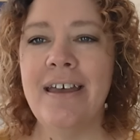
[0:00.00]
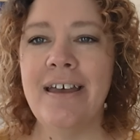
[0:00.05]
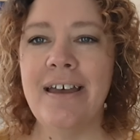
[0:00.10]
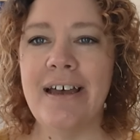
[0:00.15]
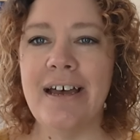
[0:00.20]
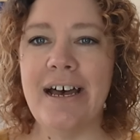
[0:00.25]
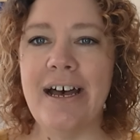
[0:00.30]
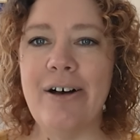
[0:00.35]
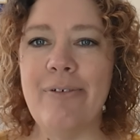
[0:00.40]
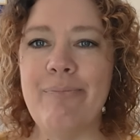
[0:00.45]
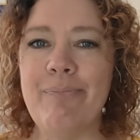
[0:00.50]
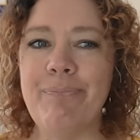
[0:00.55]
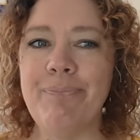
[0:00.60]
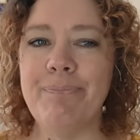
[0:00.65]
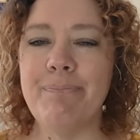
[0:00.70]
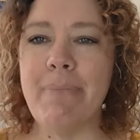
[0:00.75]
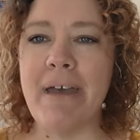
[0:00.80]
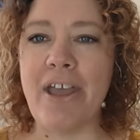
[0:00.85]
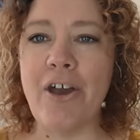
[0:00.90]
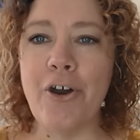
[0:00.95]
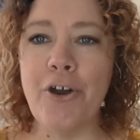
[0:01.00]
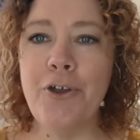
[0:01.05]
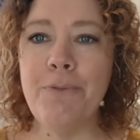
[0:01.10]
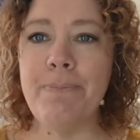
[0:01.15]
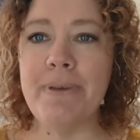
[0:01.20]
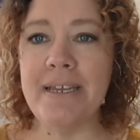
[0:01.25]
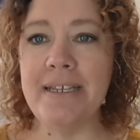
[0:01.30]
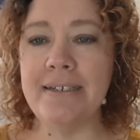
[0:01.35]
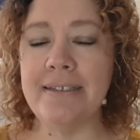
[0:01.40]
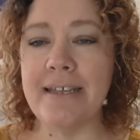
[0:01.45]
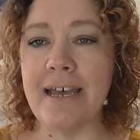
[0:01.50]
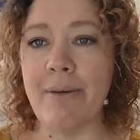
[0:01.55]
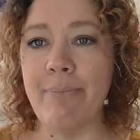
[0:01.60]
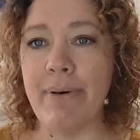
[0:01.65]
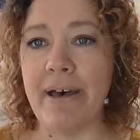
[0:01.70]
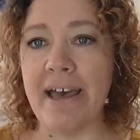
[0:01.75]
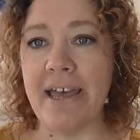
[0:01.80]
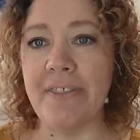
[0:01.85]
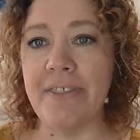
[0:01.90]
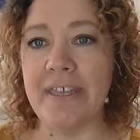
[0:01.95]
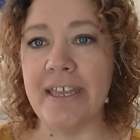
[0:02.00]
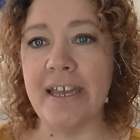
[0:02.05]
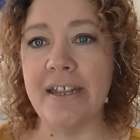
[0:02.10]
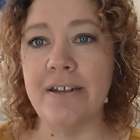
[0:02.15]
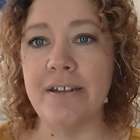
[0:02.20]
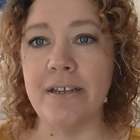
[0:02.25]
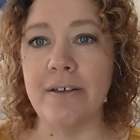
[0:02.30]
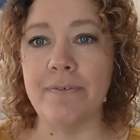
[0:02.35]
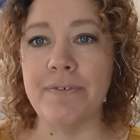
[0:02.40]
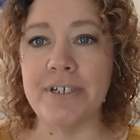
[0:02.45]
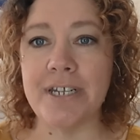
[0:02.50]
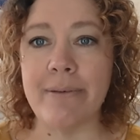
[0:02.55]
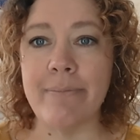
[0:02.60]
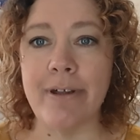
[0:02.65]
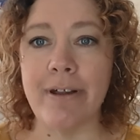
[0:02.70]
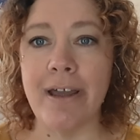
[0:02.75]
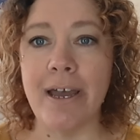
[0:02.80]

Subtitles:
My hope is that by the end of summer,